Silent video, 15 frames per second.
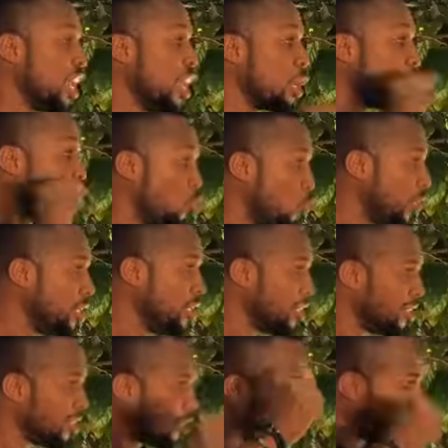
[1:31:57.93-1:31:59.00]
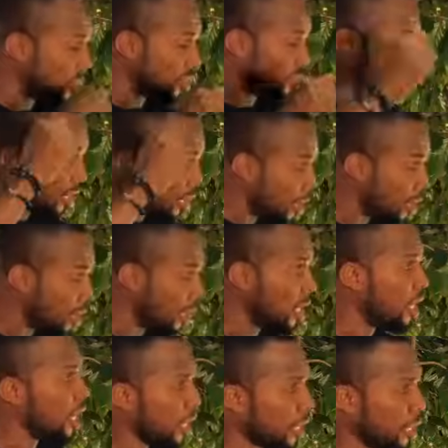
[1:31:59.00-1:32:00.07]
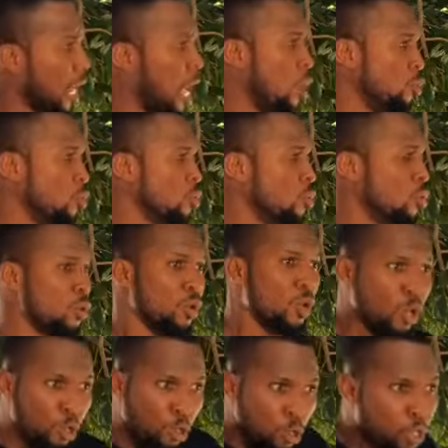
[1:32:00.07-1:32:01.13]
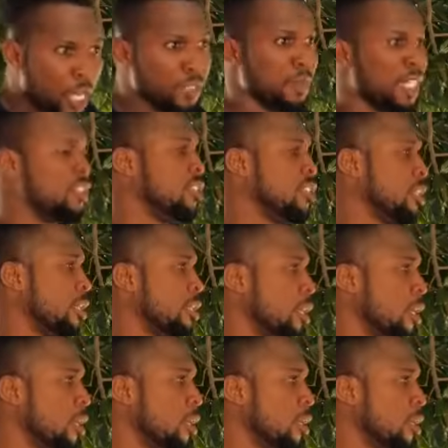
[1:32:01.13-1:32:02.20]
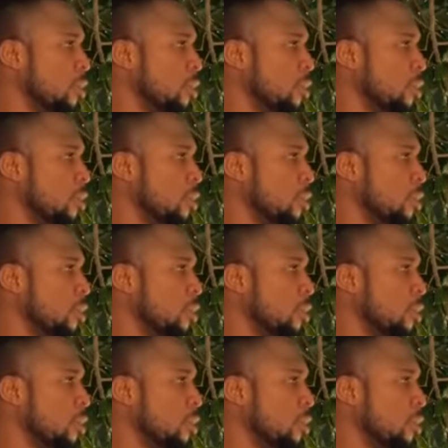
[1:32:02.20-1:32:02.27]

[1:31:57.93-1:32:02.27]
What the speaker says: A queen is neat in and out. Look at my sister here.